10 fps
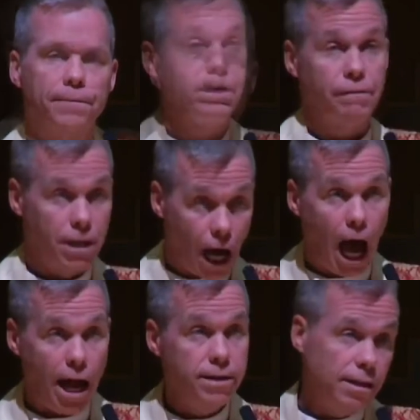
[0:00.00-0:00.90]
If
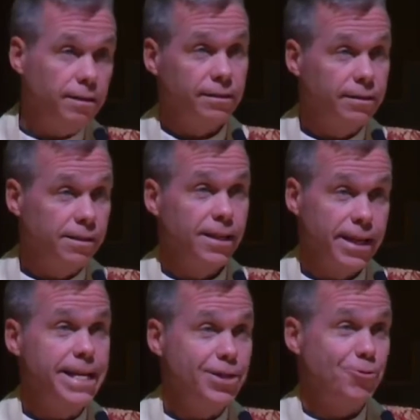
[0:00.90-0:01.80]
God
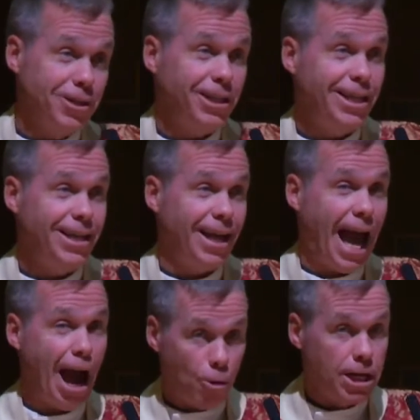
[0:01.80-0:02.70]
is really
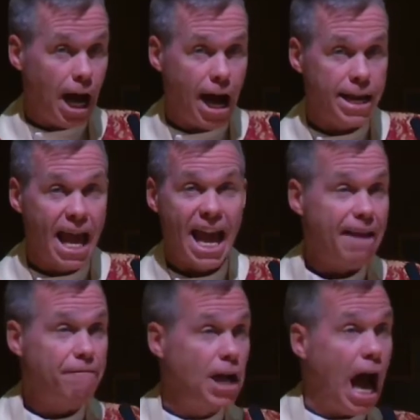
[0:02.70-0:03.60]
our God,
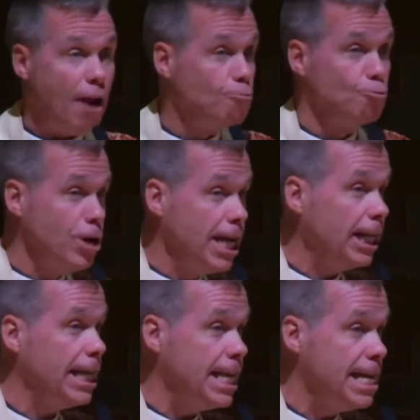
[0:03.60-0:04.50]
if God
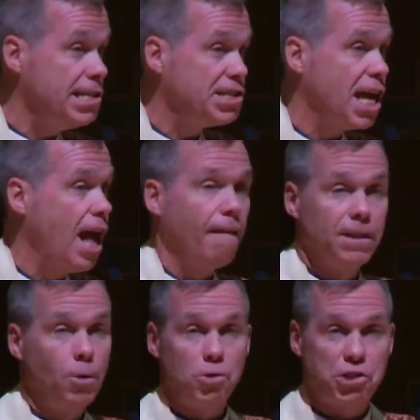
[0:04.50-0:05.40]
really is
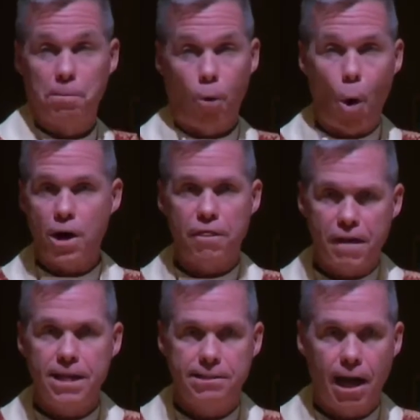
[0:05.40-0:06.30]
the most important
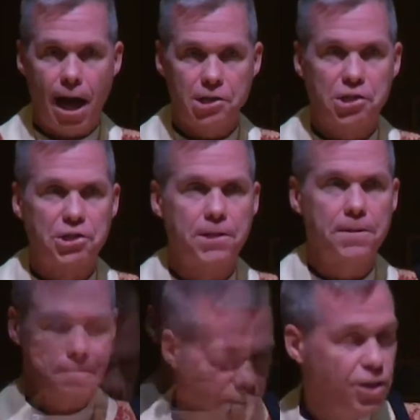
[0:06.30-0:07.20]
thing to us,
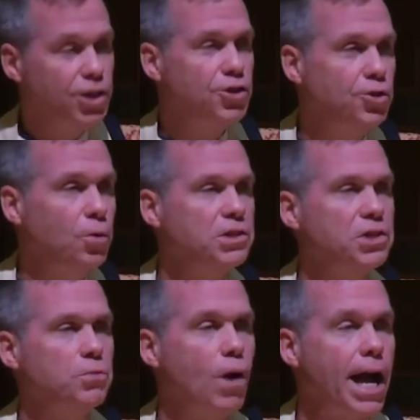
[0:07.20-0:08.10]
then you do
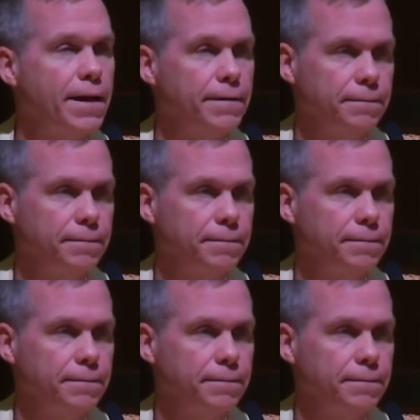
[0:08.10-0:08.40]
what's right.